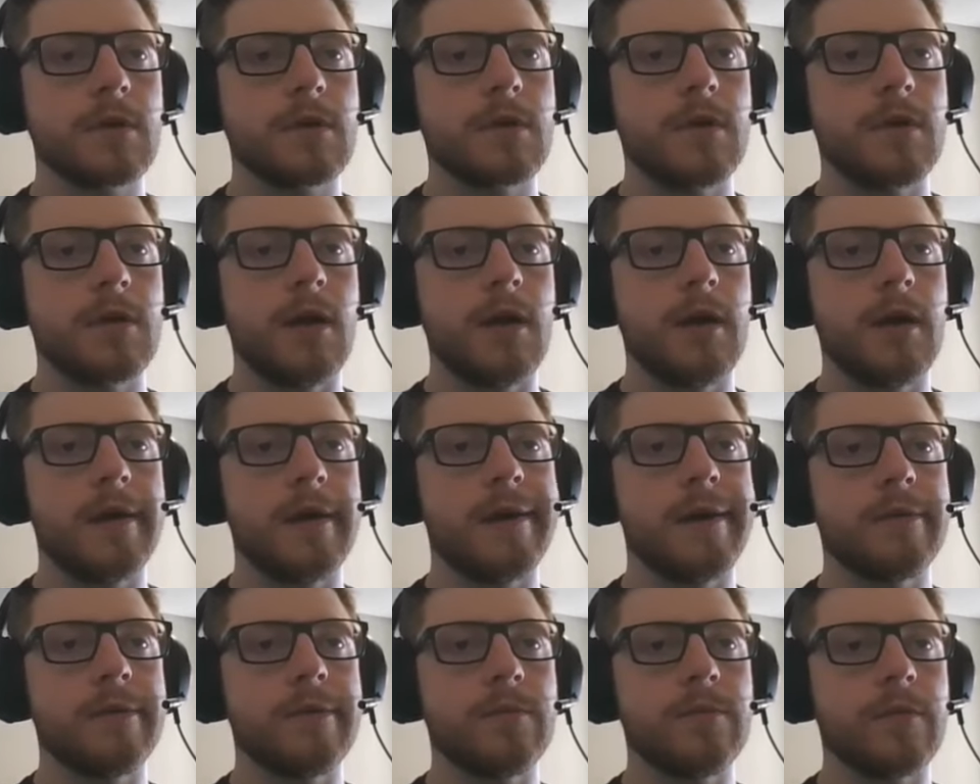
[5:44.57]

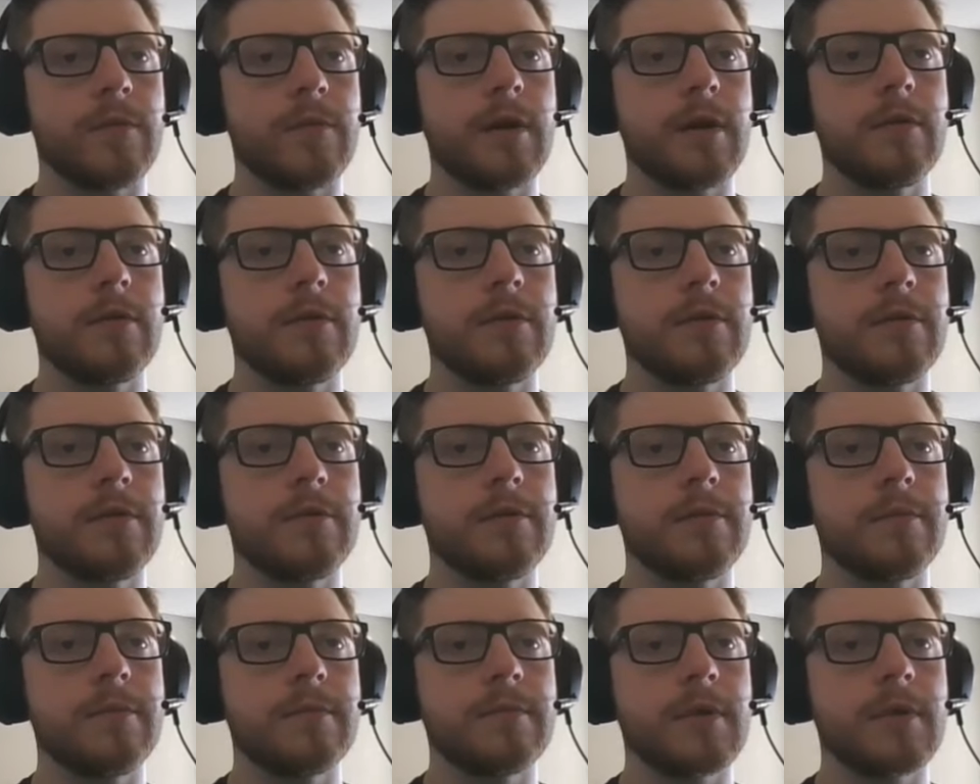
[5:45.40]
And
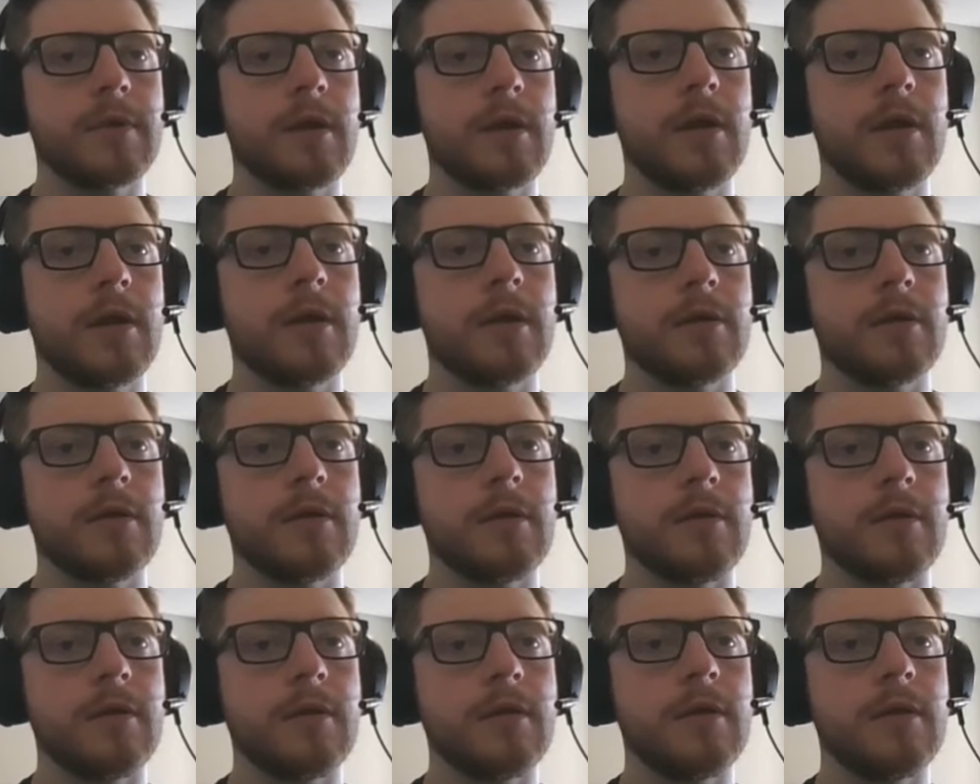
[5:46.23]
render the
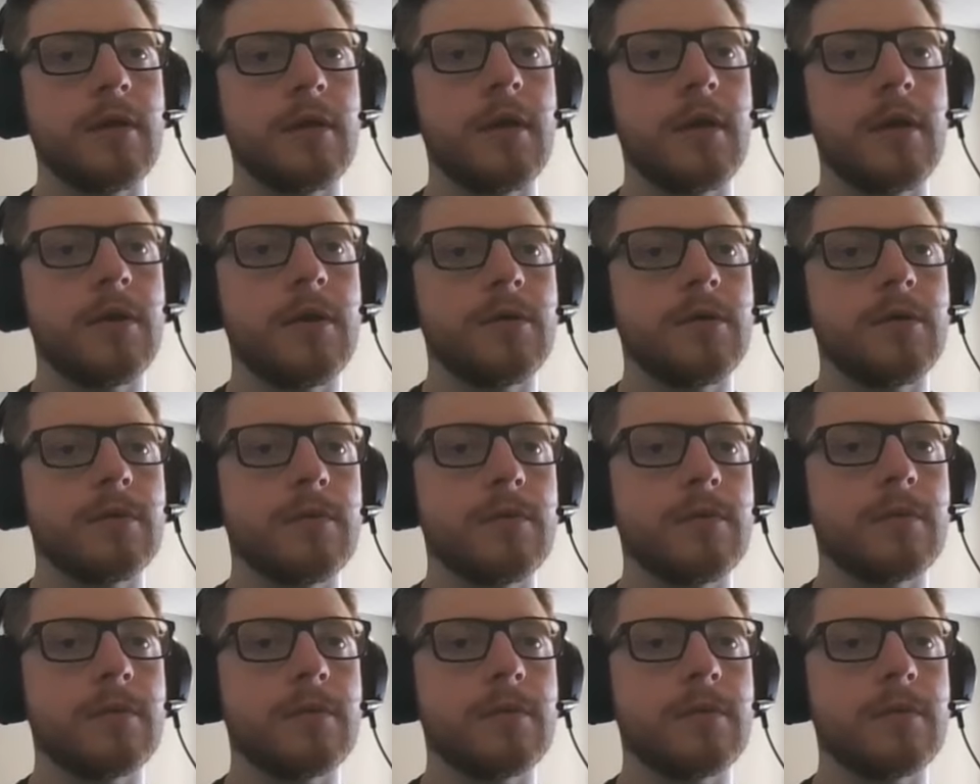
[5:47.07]
new